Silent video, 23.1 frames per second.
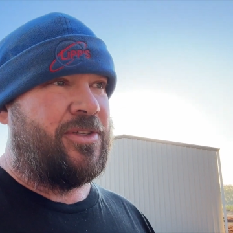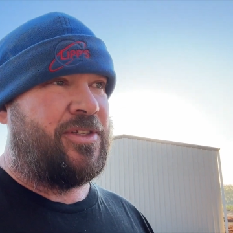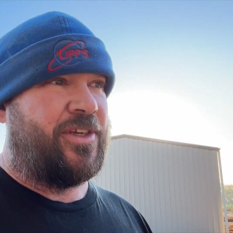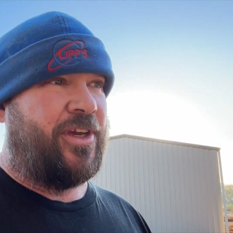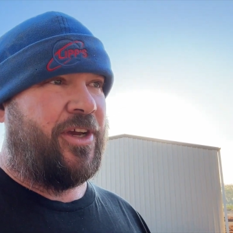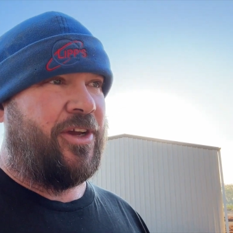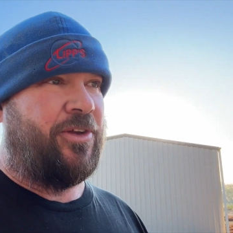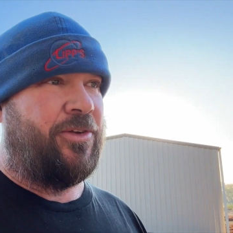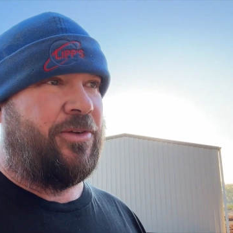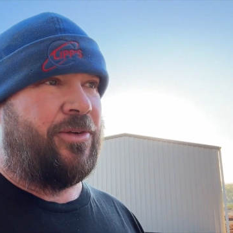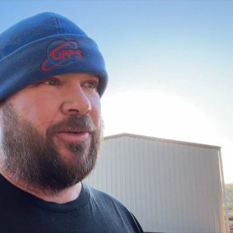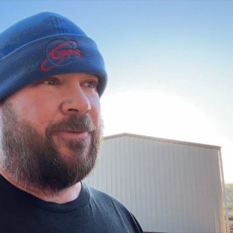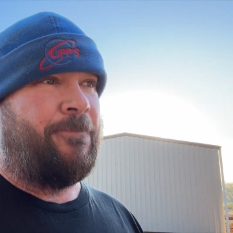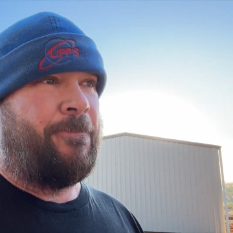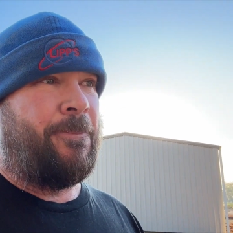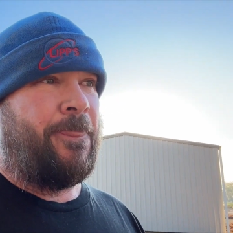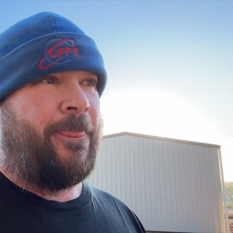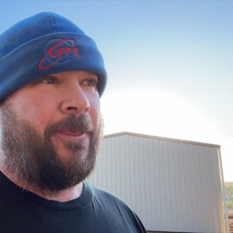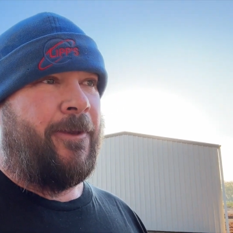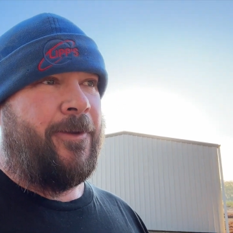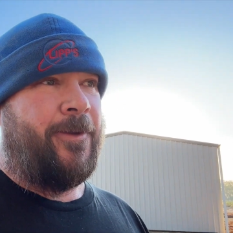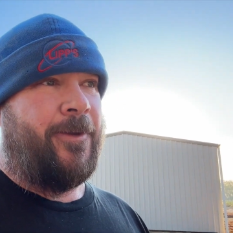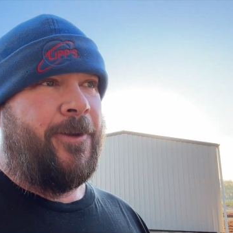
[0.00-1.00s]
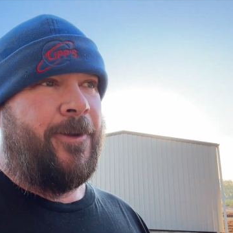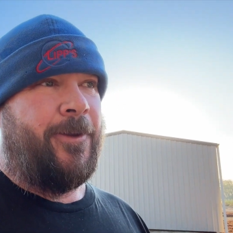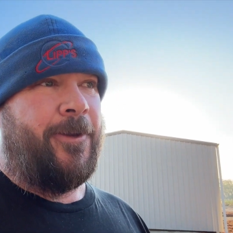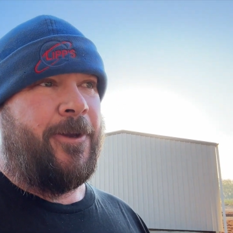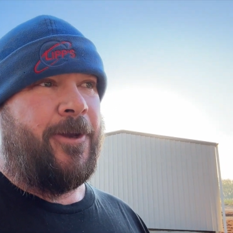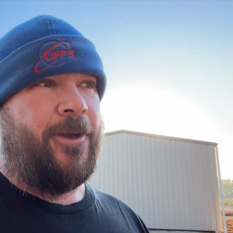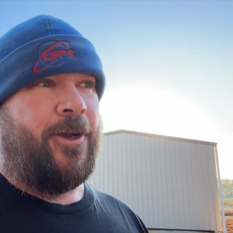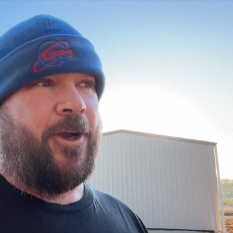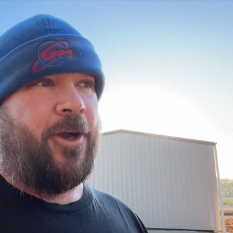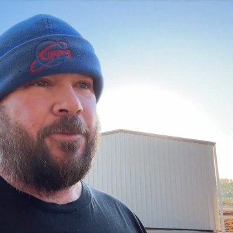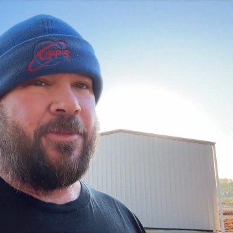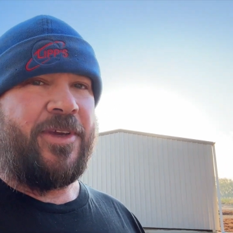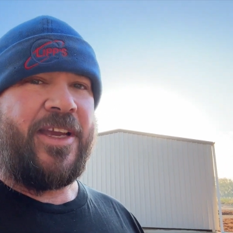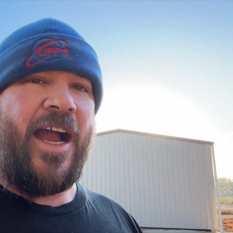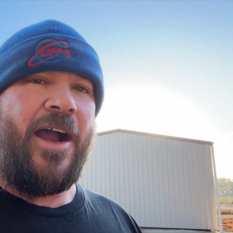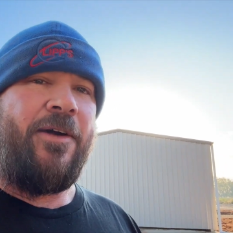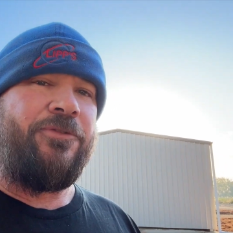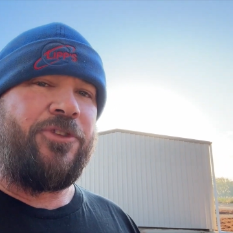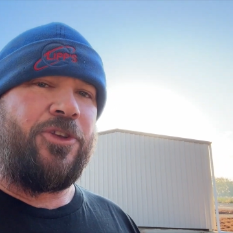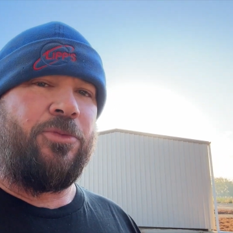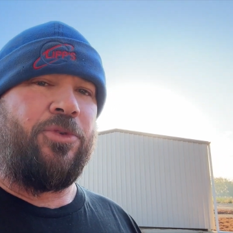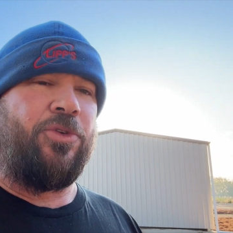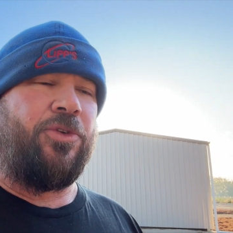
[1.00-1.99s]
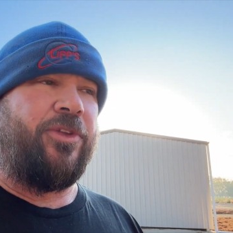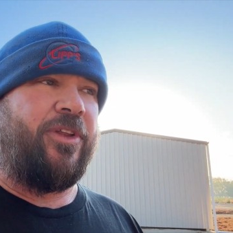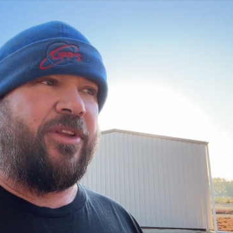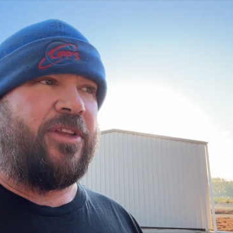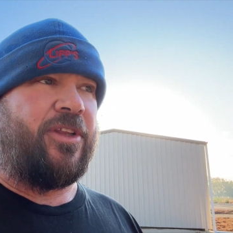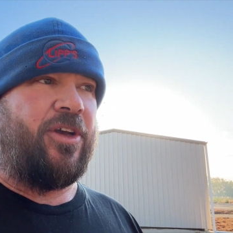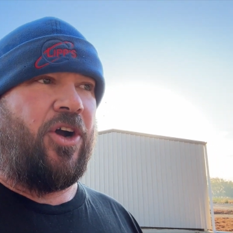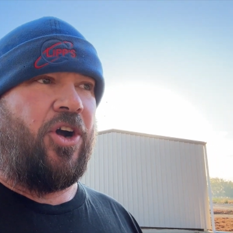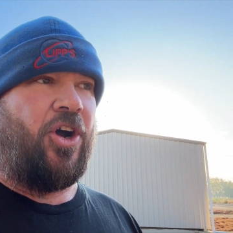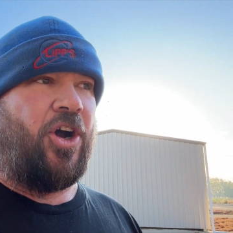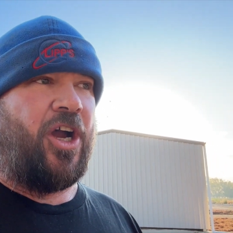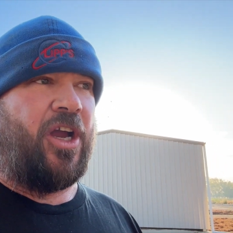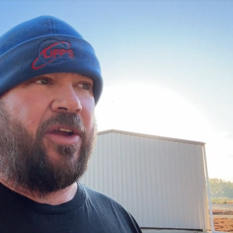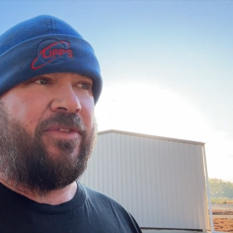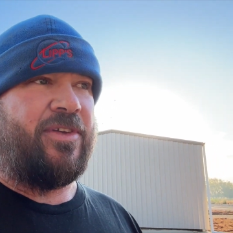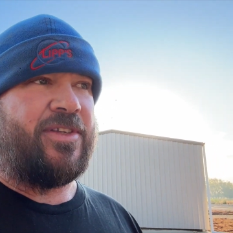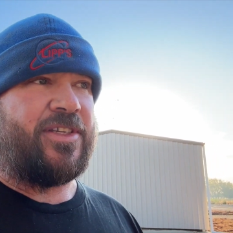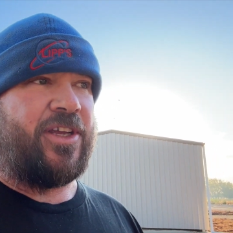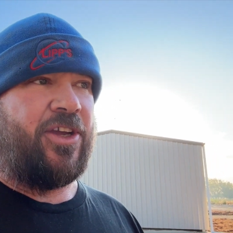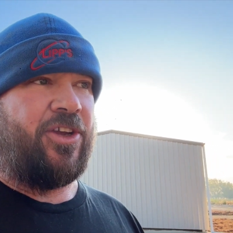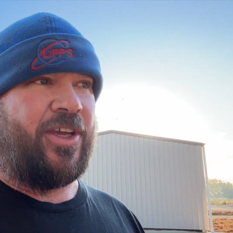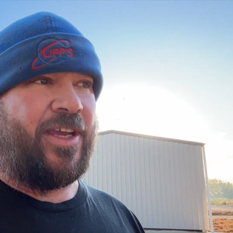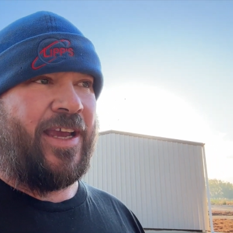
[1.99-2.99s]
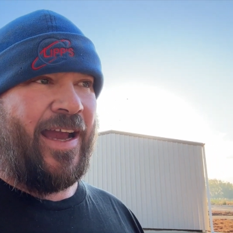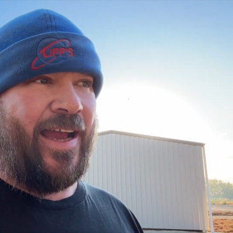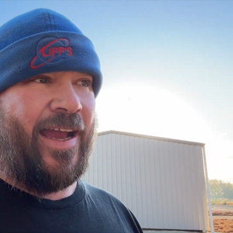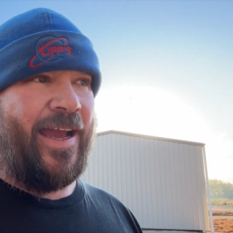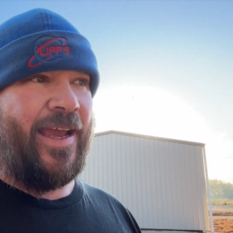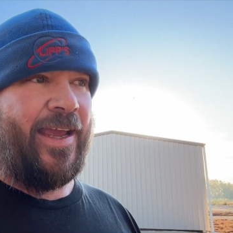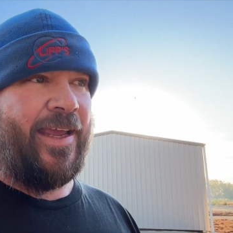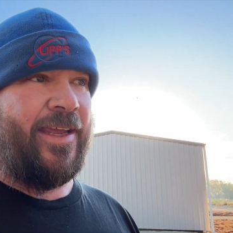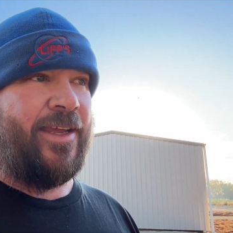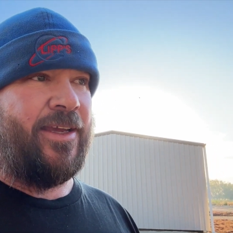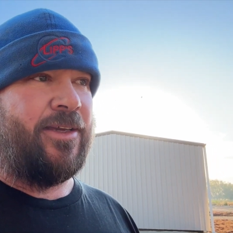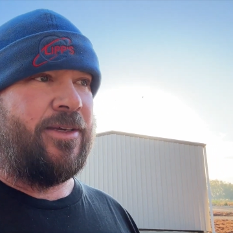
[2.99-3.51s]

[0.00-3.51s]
So I'm comfortable that the hive is okay.